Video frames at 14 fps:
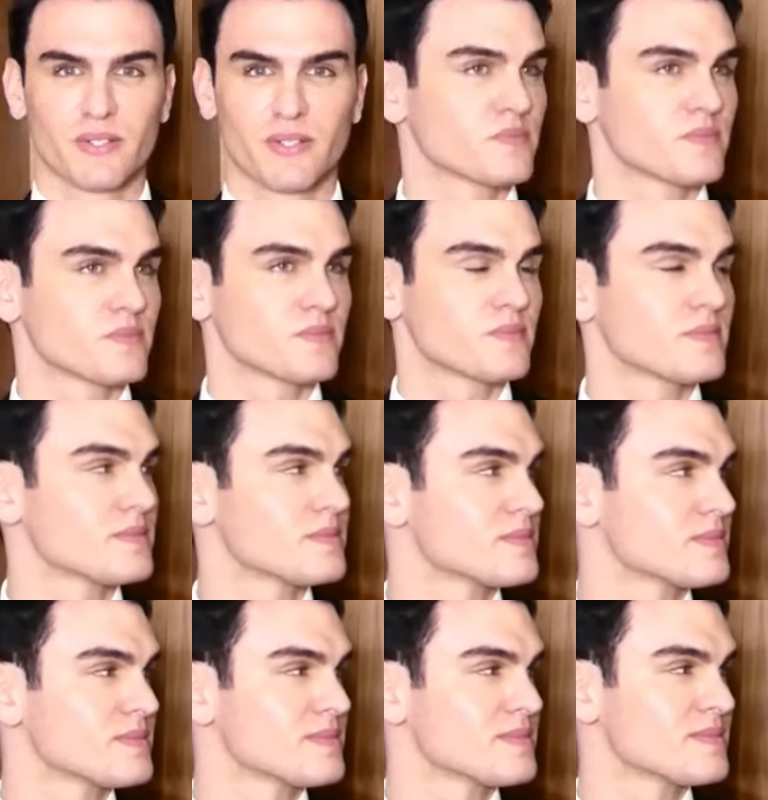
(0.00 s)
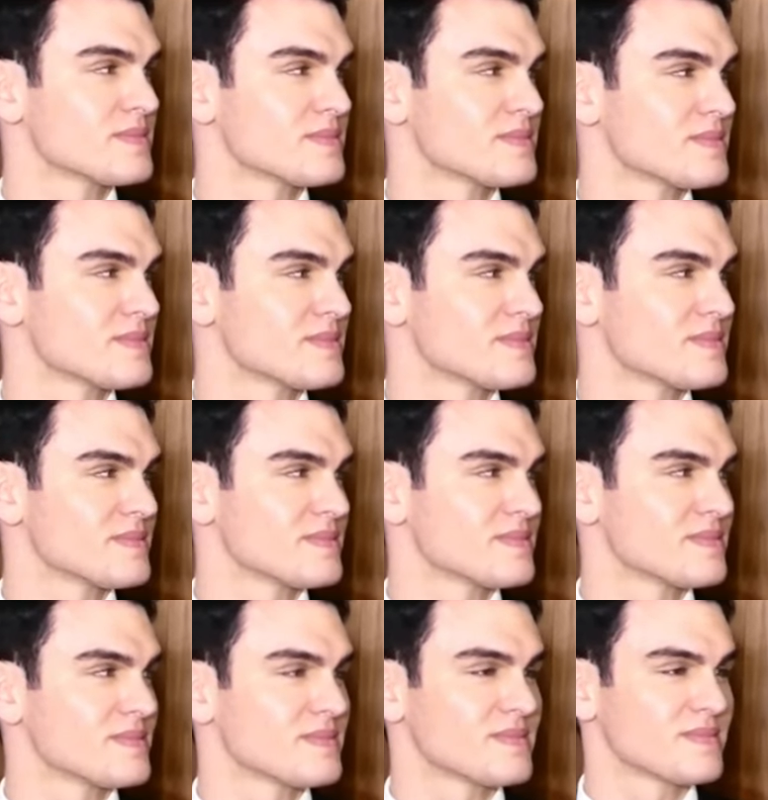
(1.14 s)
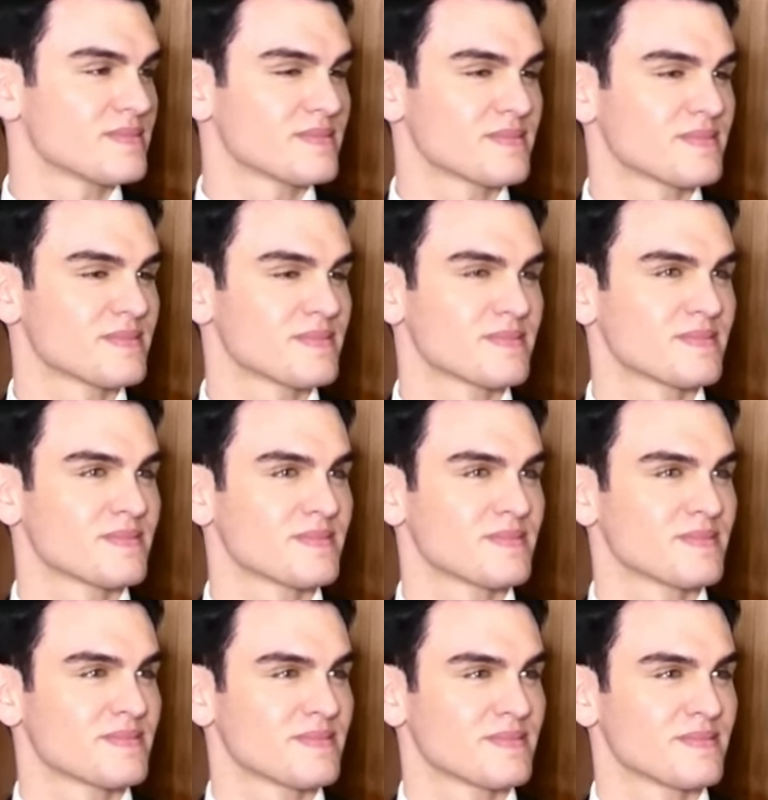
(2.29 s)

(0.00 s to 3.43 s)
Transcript: No words are spoken by the person on screen.